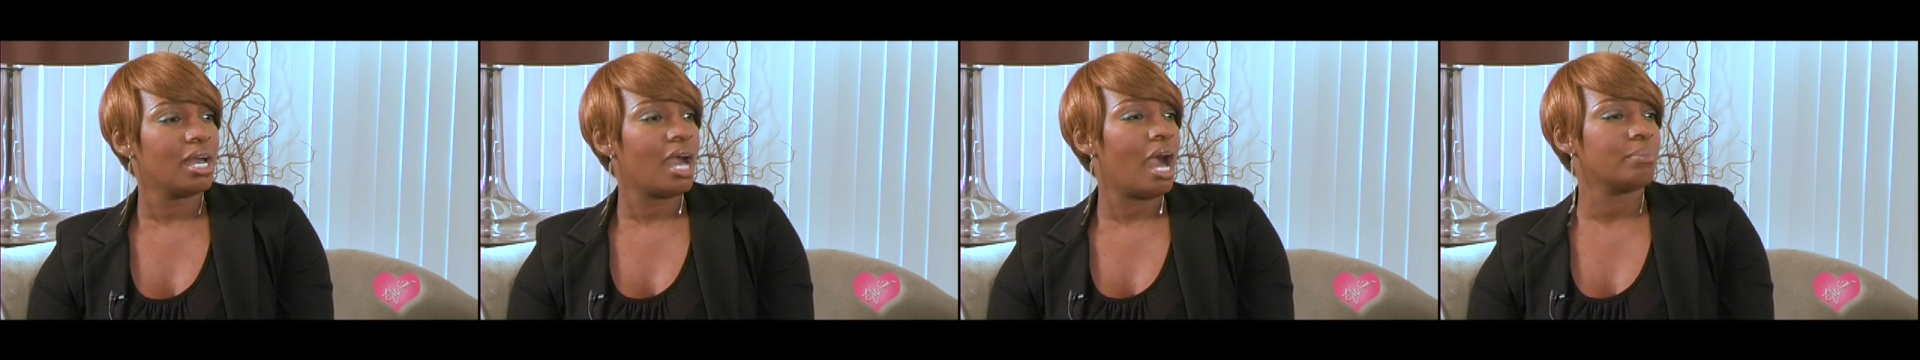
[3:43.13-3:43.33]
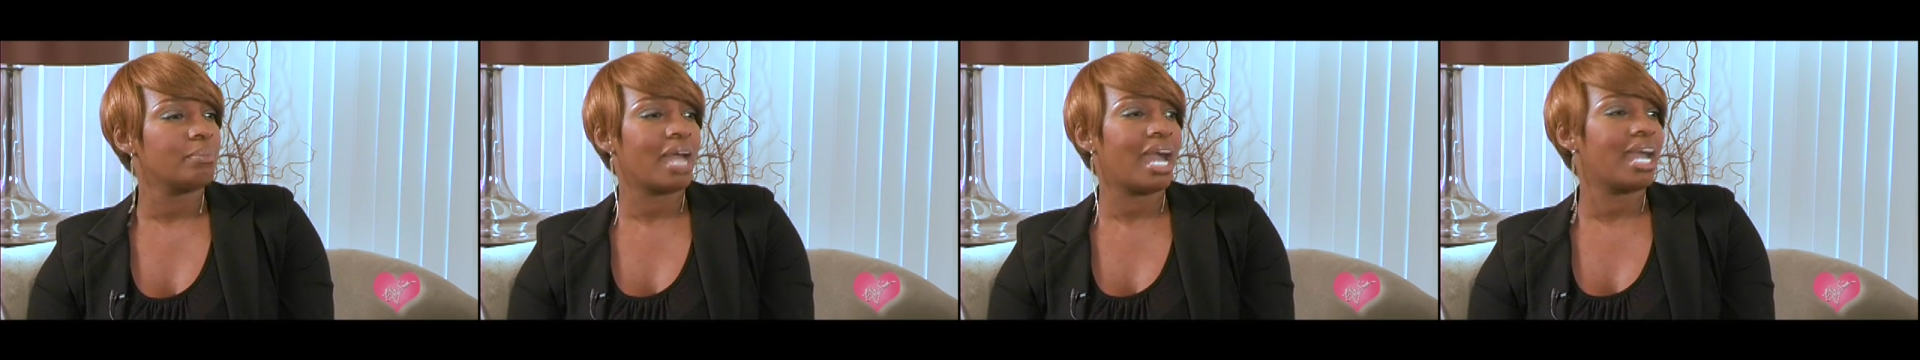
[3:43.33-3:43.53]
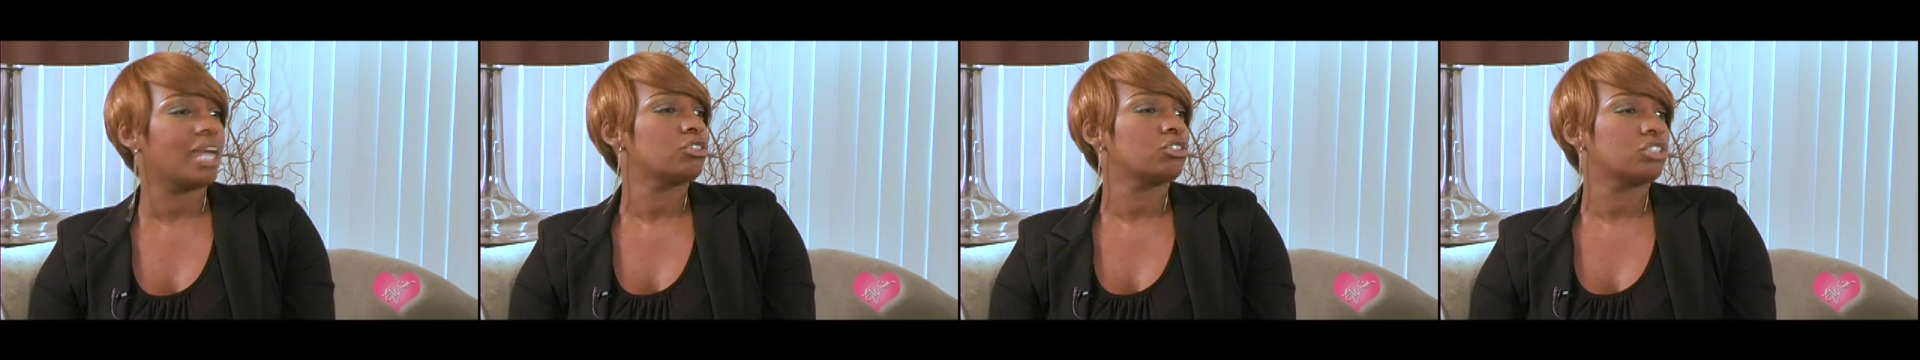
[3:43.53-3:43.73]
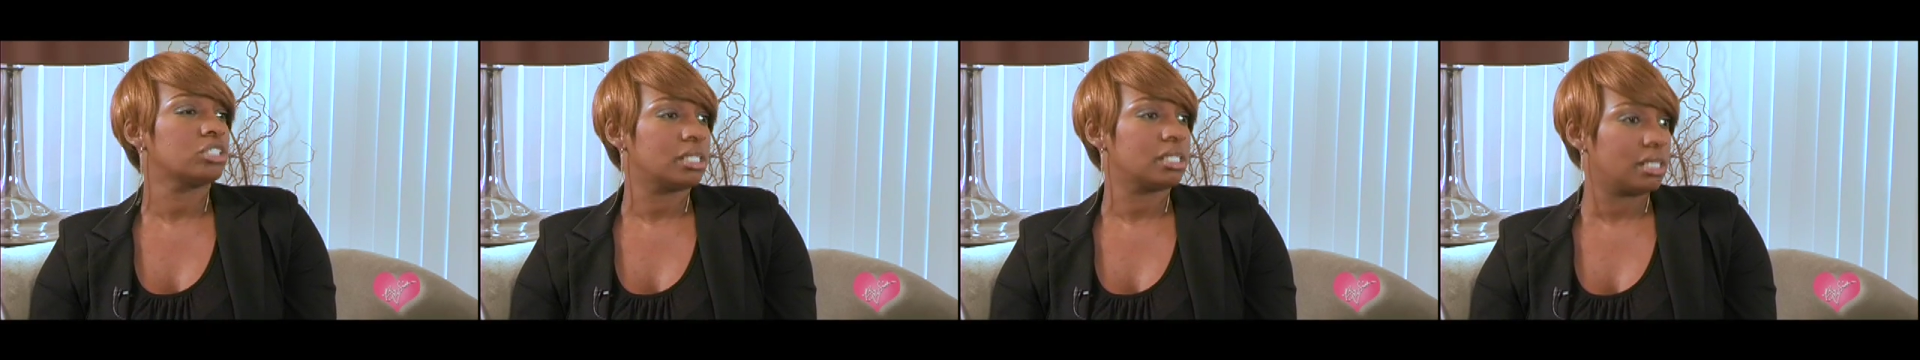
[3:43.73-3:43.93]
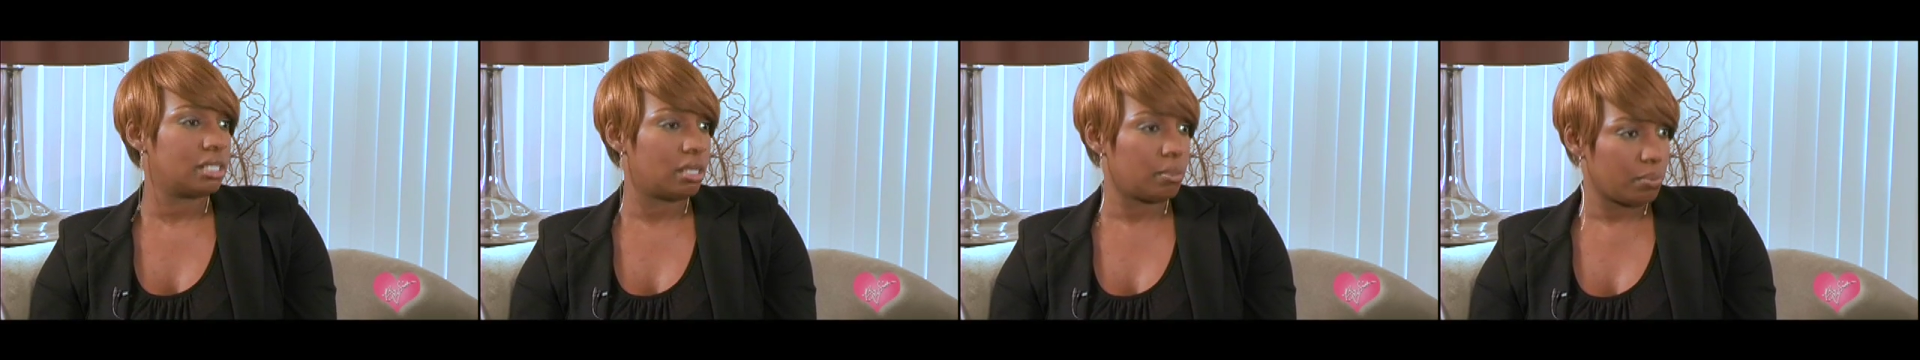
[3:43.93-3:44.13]
I'm not
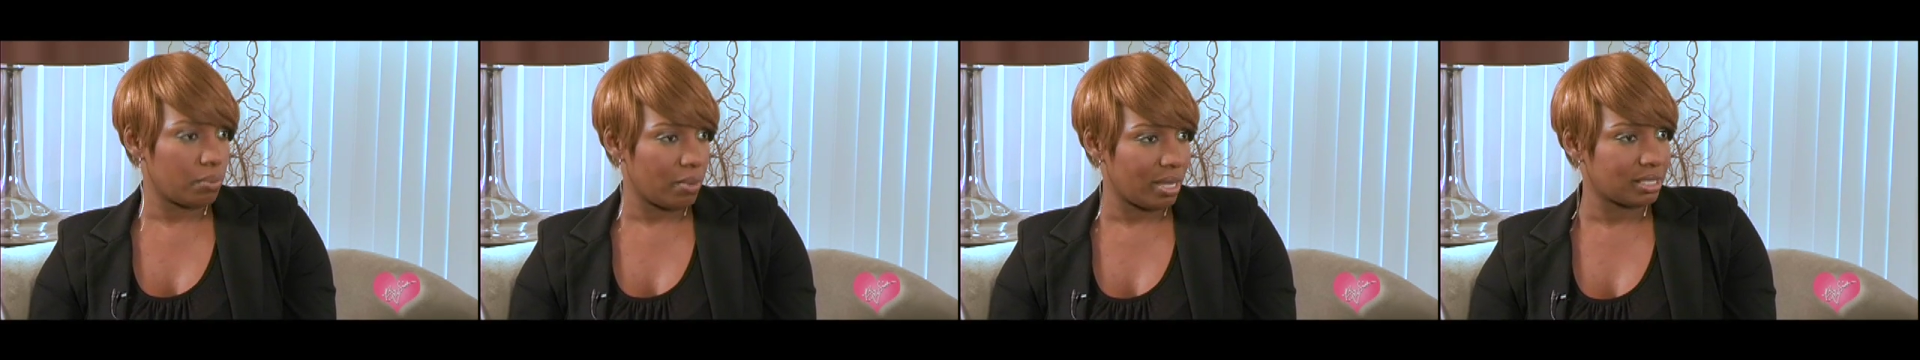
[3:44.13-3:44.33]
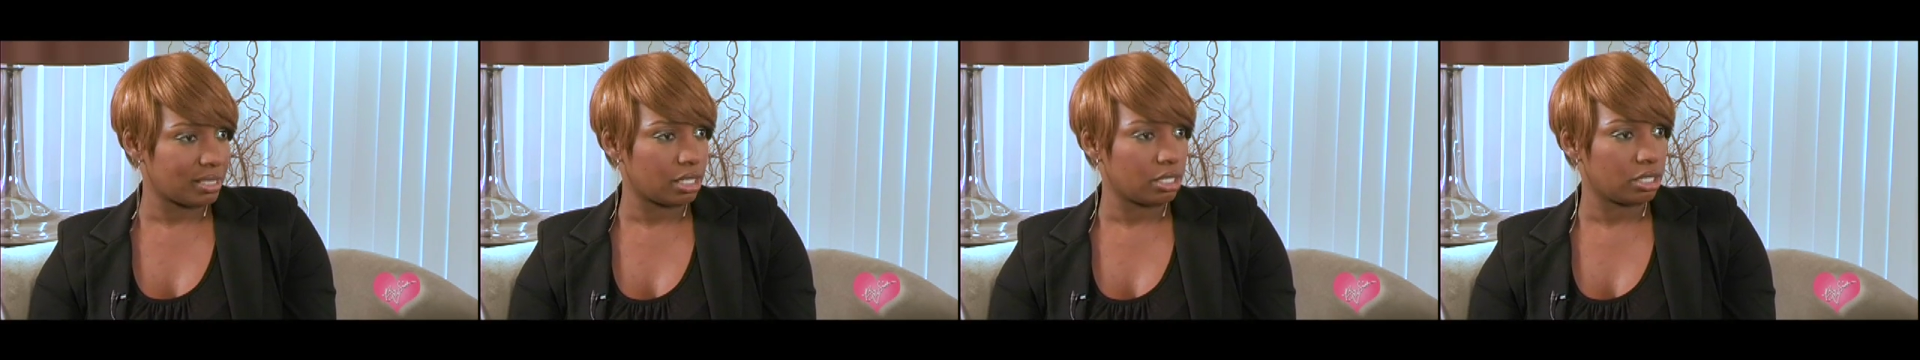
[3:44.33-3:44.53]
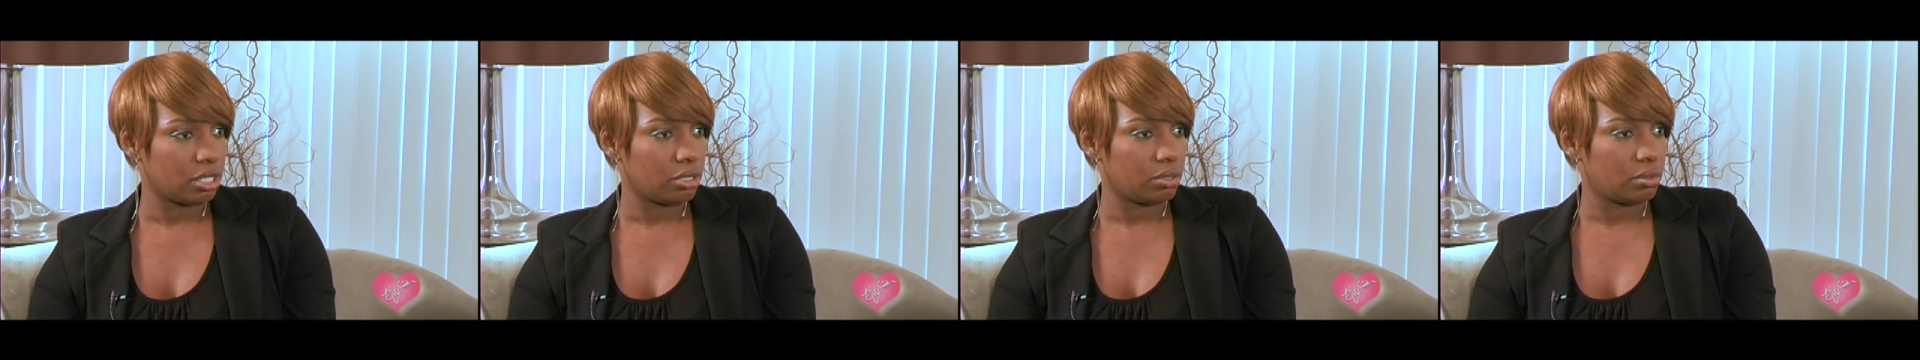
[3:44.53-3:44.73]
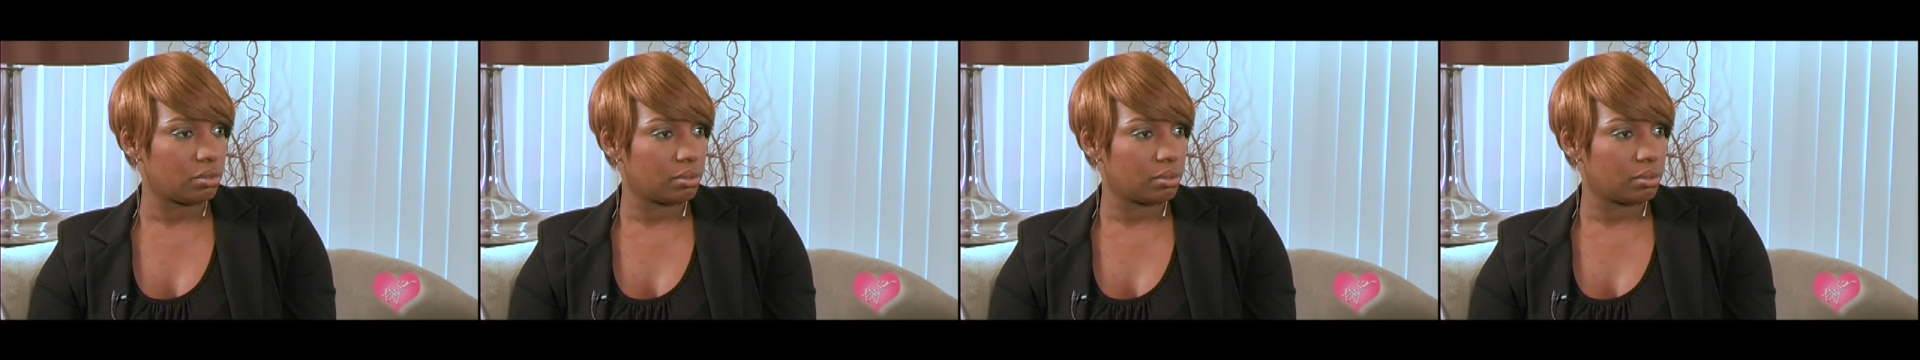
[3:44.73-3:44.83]
interested in impressing you.